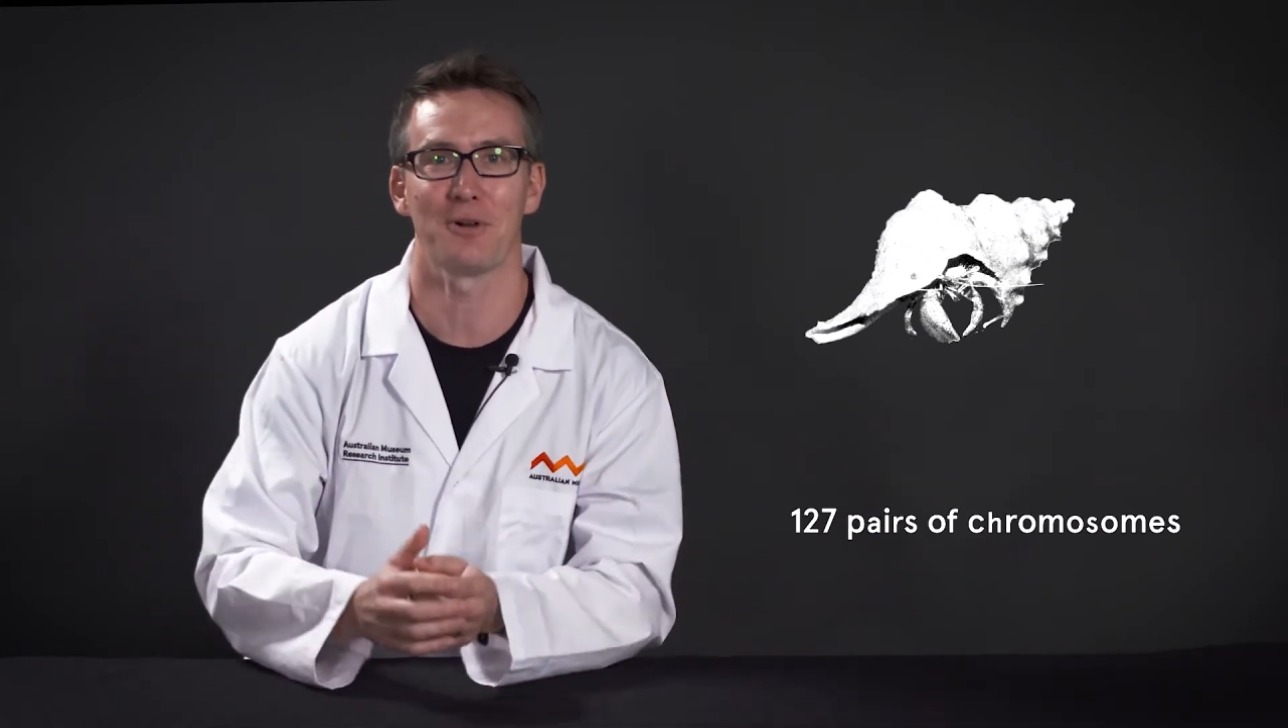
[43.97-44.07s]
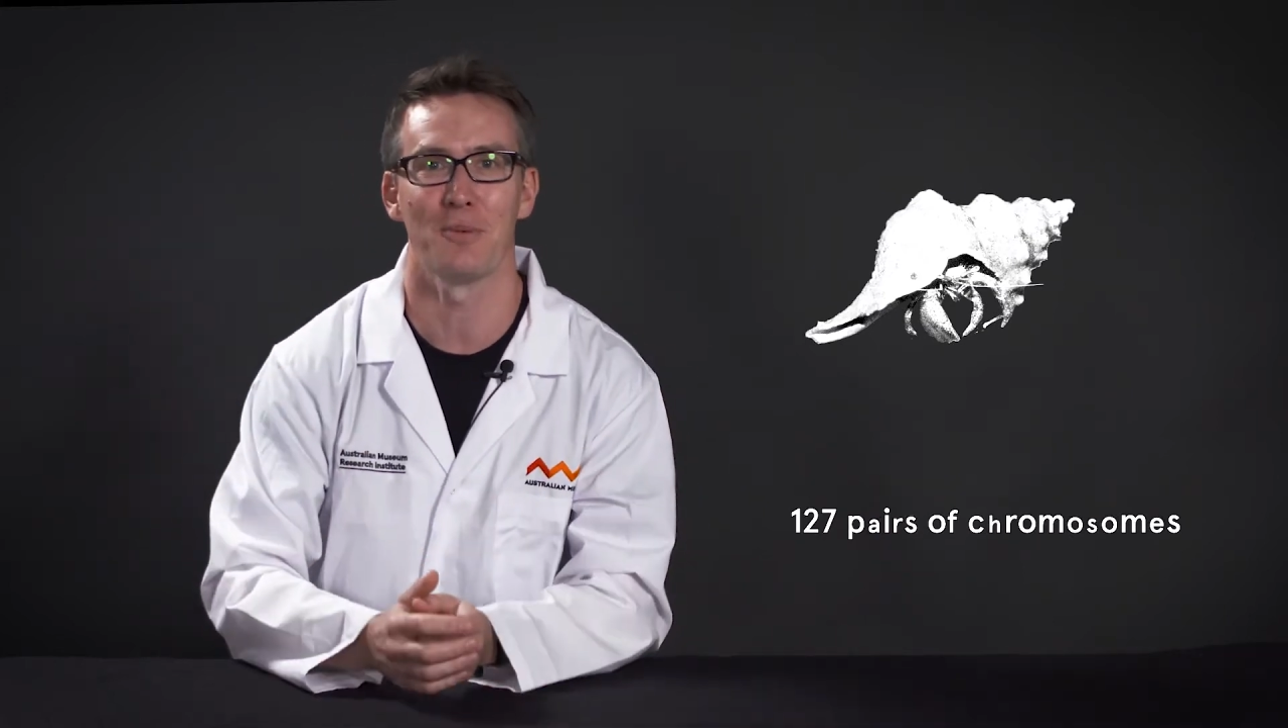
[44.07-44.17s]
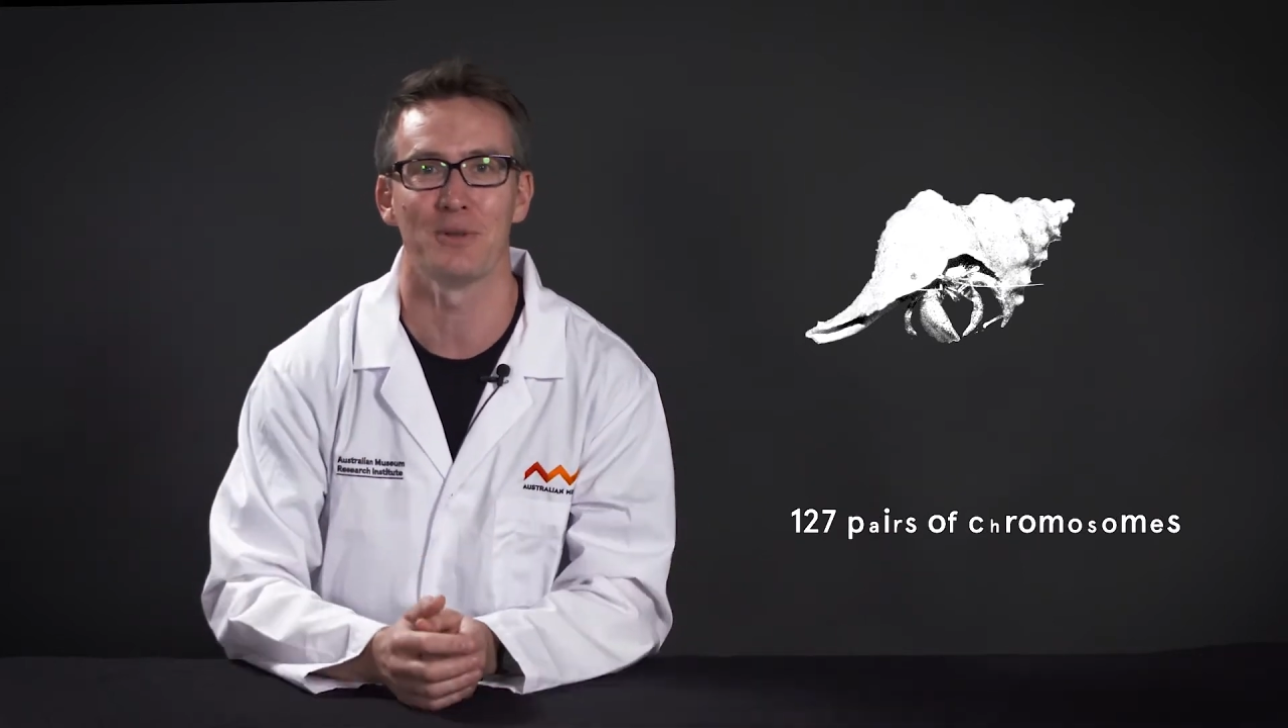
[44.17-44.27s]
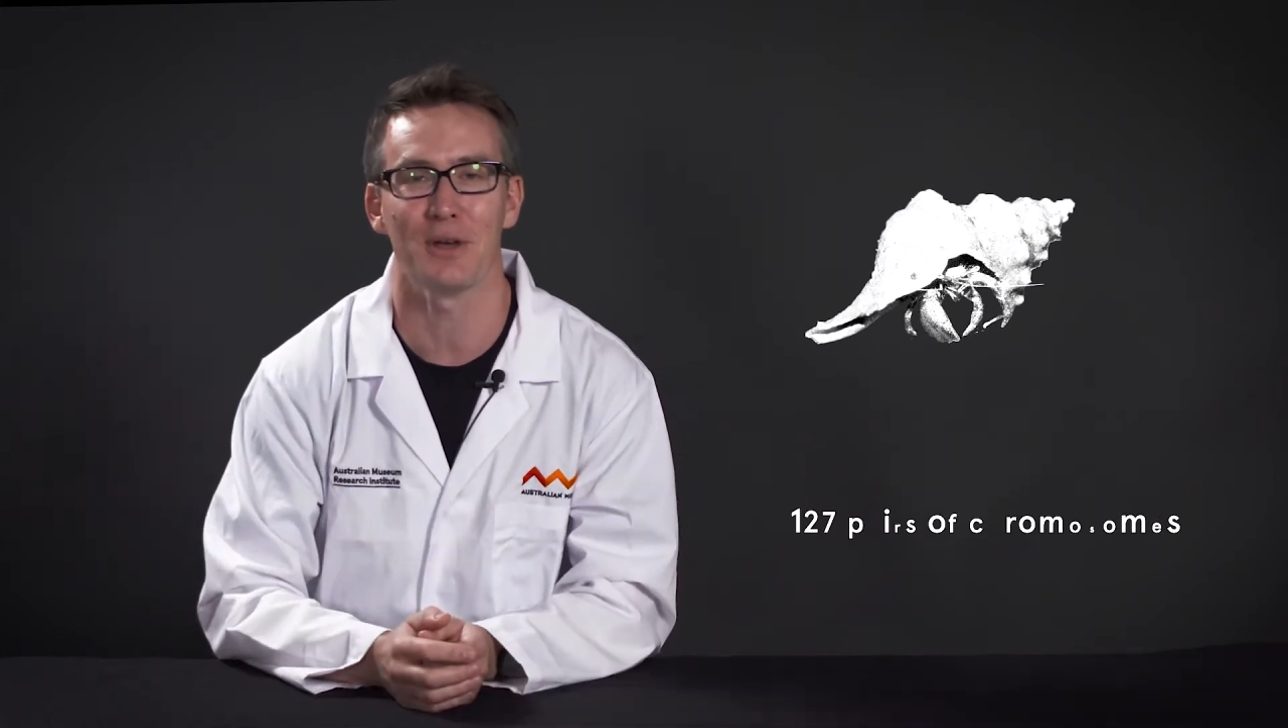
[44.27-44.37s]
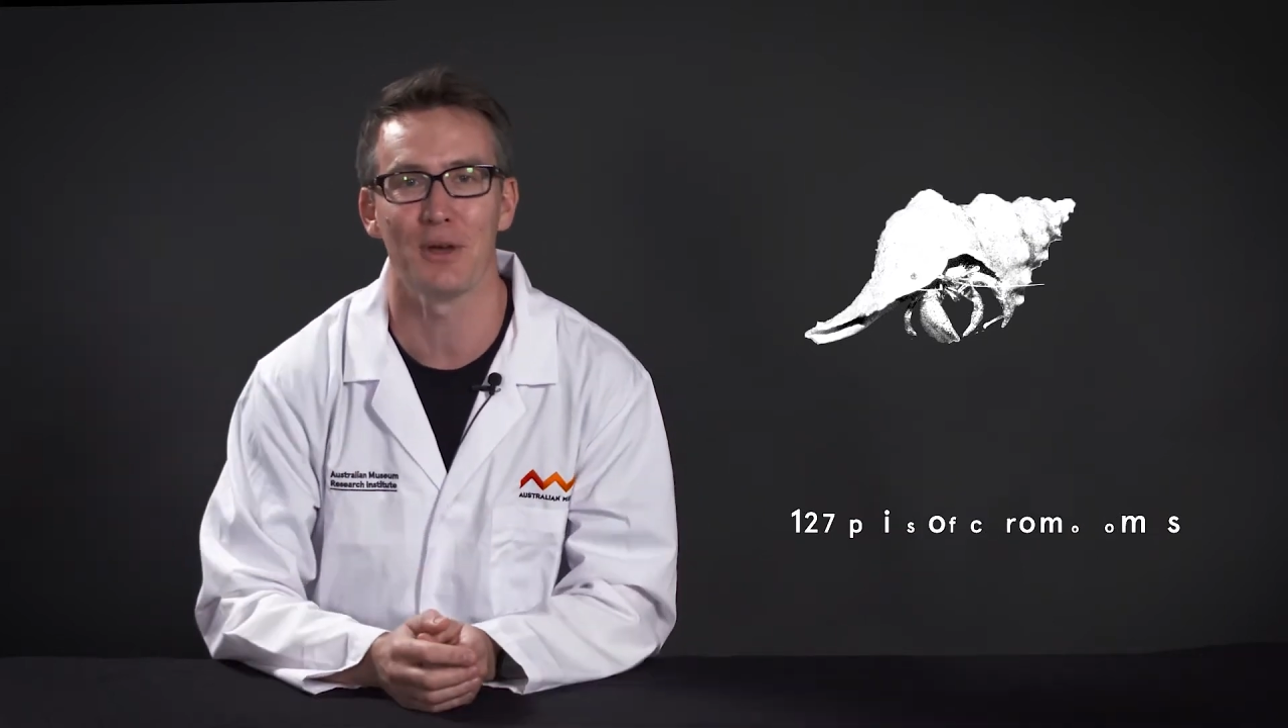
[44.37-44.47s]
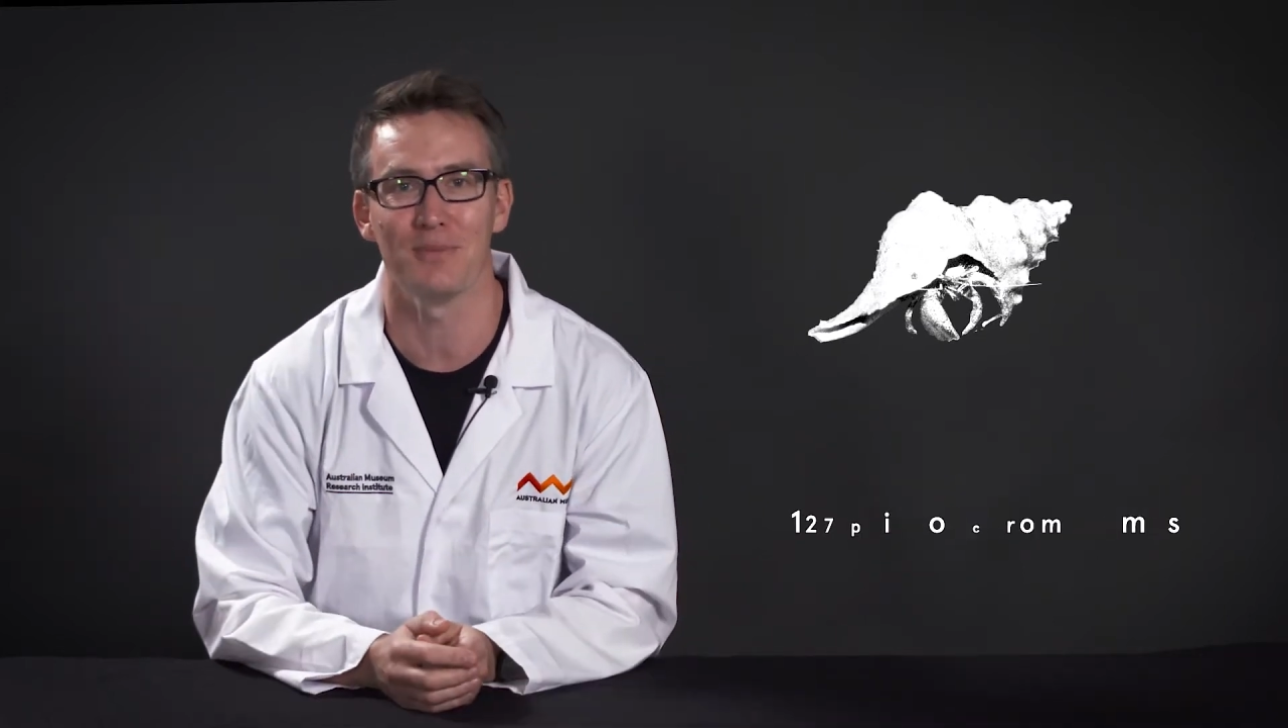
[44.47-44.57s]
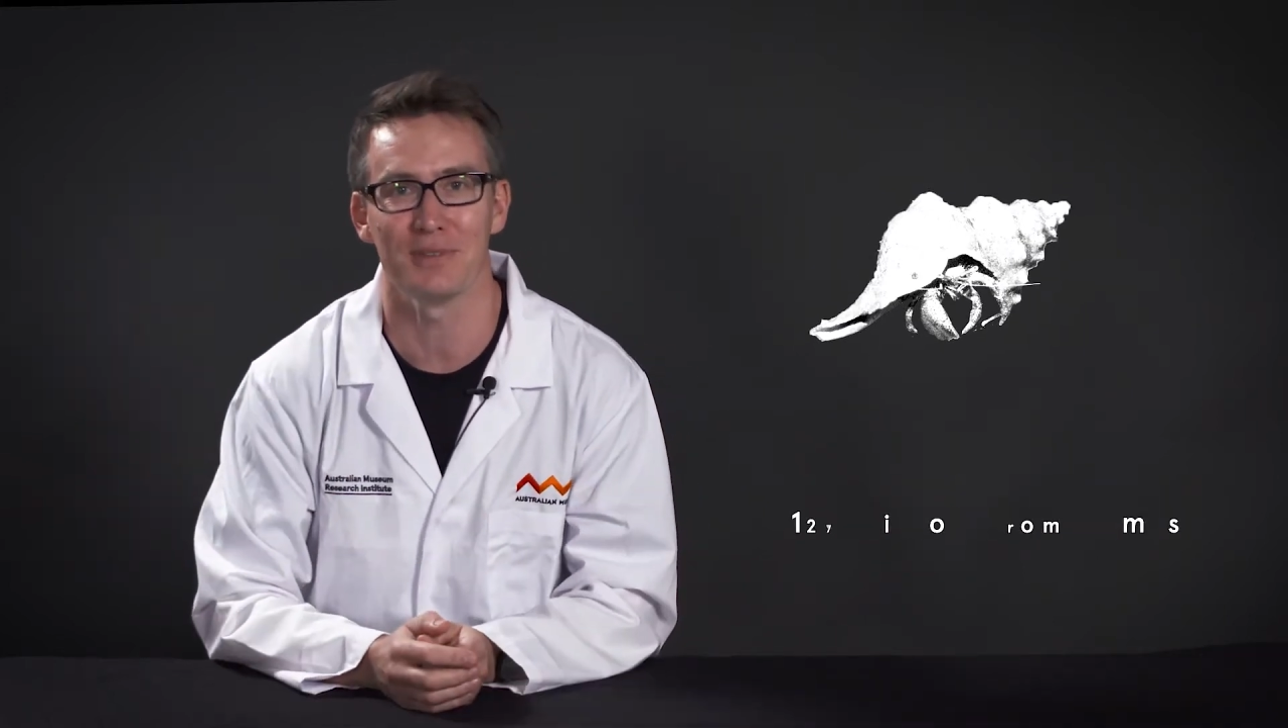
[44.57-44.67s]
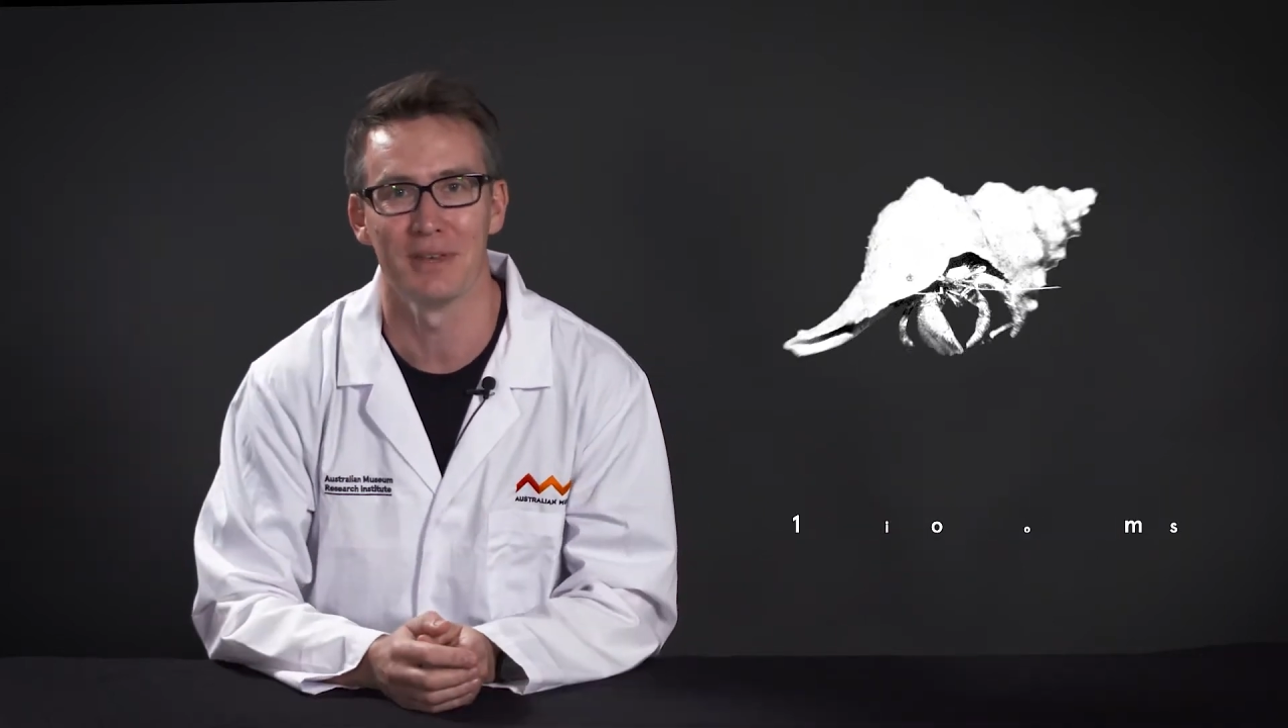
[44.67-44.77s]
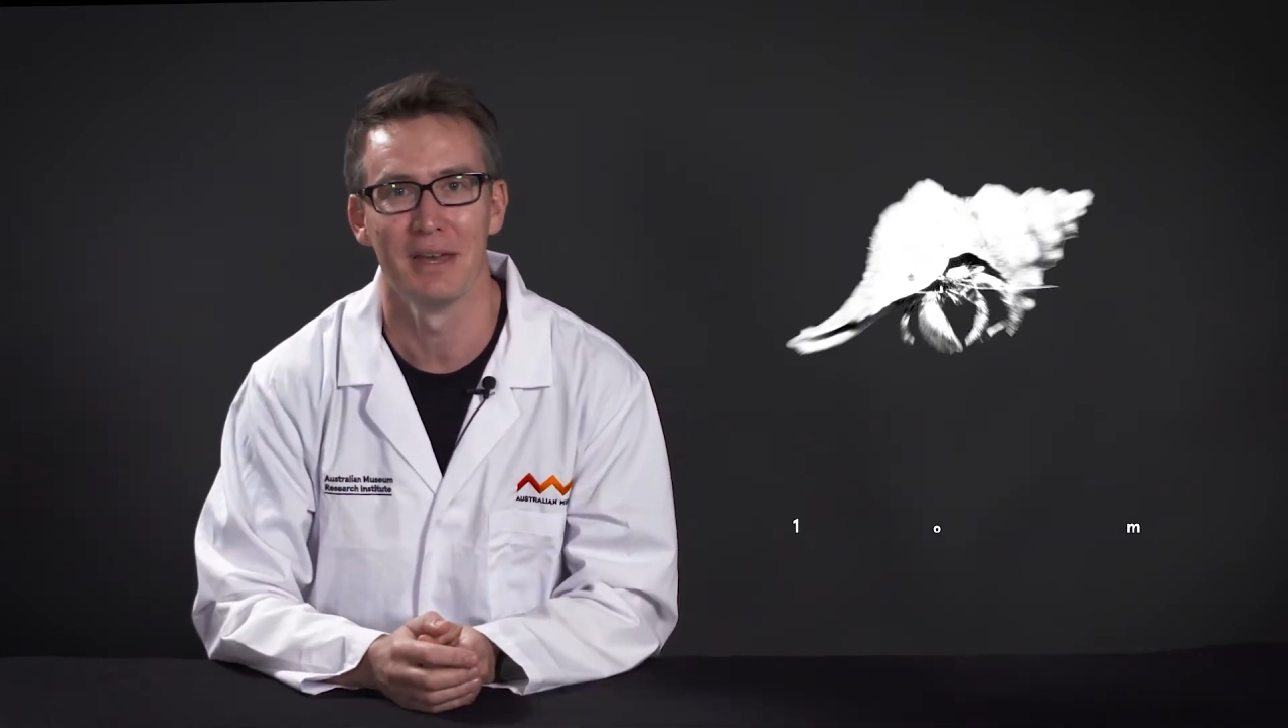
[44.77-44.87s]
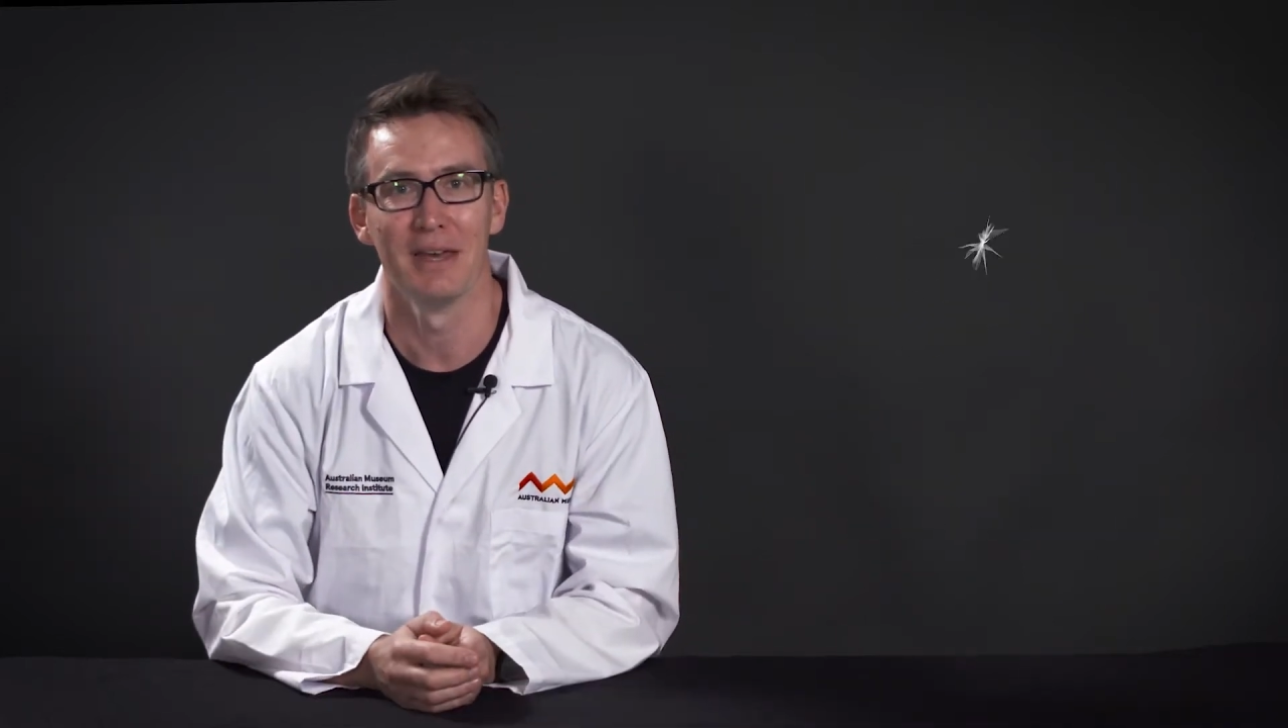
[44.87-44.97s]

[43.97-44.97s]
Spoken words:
chromosomes.